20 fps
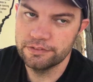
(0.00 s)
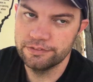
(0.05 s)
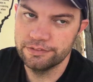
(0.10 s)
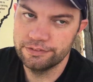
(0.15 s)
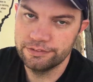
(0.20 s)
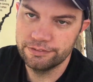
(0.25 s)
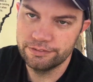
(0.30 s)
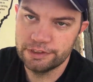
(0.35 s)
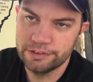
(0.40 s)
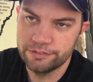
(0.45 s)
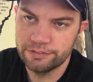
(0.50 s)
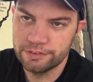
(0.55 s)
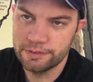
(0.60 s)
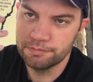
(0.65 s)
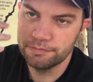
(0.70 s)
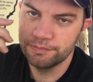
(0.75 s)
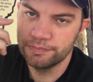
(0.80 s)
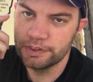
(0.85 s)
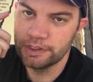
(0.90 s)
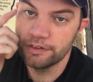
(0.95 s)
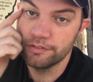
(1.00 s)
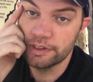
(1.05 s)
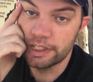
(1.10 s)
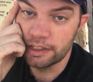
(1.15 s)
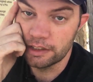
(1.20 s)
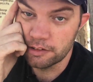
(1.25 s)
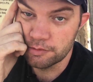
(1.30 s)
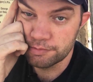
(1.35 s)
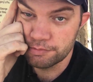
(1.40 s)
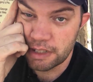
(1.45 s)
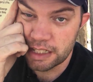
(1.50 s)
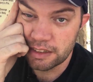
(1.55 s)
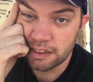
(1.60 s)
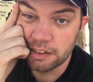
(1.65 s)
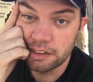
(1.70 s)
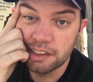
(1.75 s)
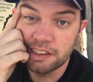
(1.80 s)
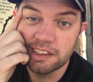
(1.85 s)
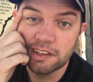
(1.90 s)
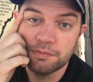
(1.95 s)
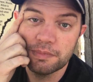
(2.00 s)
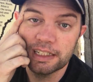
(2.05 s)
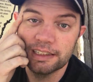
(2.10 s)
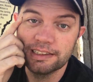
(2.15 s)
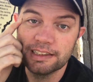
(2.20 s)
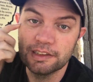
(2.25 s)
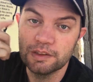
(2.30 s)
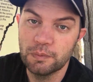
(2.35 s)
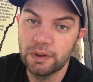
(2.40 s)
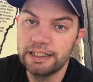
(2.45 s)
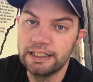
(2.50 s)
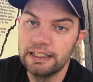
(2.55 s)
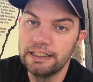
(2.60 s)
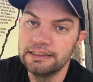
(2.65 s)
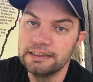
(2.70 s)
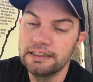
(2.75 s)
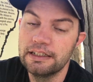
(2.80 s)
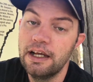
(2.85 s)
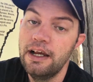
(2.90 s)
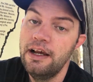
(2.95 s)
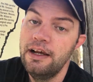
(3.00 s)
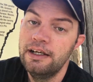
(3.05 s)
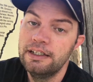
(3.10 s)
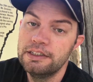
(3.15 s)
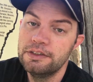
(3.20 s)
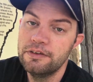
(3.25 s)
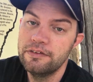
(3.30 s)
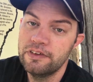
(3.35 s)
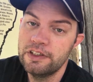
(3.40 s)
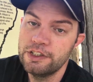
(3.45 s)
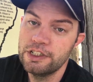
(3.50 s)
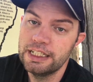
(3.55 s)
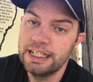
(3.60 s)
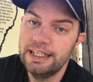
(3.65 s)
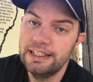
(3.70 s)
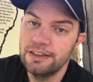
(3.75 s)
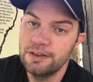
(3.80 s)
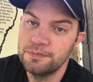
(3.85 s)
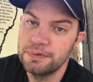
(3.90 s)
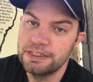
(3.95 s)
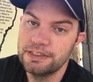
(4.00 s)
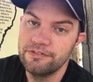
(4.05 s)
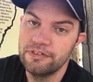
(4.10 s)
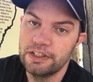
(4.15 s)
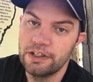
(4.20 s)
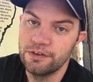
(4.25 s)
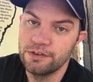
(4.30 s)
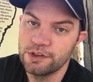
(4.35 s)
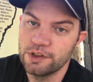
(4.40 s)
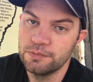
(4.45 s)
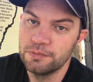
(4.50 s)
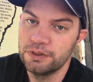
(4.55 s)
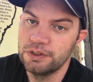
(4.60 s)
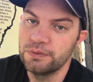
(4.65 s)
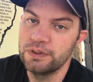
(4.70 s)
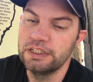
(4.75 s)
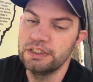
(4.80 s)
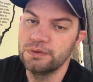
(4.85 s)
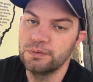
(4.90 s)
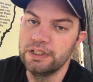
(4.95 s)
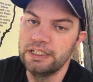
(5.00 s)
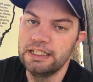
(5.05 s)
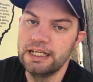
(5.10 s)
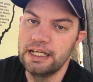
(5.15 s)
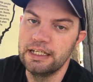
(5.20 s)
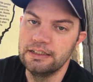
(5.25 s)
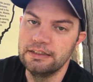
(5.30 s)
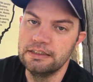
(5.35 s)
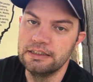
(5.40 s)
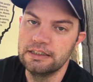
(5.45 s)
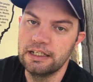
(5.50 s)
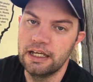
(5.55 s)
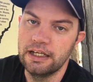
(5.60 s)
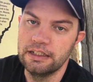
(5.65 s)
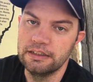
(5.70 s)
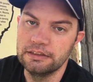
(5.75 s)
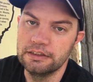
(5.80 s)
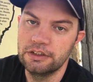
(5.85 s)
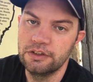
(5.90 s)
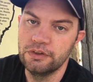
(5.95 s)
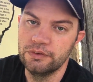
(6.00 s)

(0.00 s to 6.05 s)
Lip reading: of different surveying methods as it makes its way east, to eventually hit the Pacific Ocean between Tweed Heads and